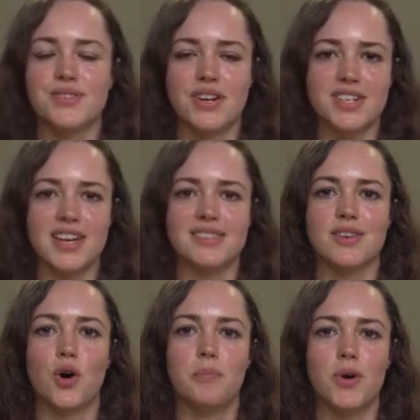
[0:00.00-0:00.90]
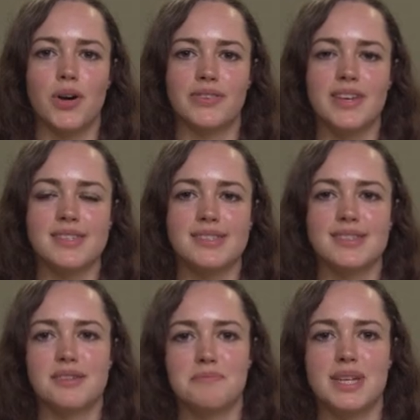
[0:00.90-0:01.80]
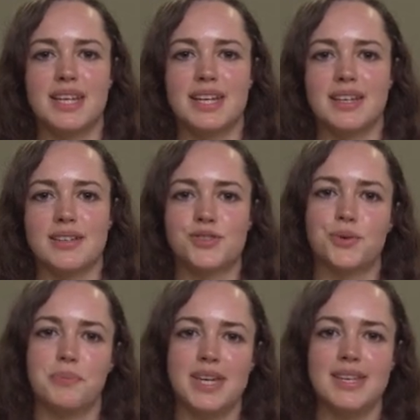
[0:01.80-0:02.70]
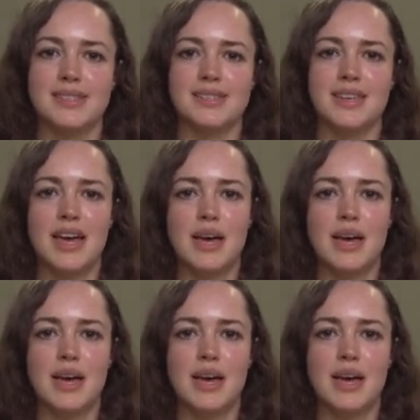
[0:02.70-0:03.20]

such as å møtes, meaning to meet,